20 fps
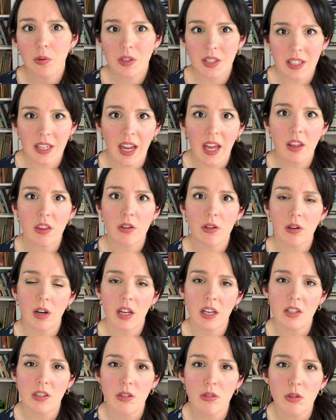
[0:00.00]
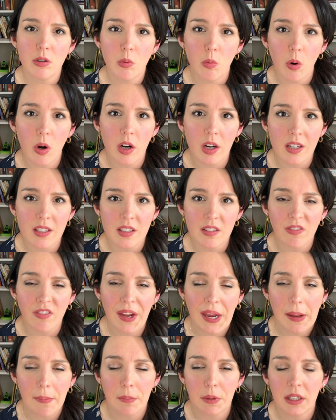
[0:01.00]
together and do the work as a
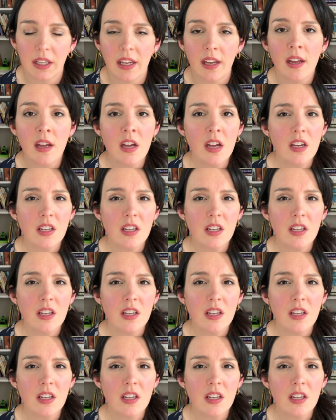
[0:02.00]
family.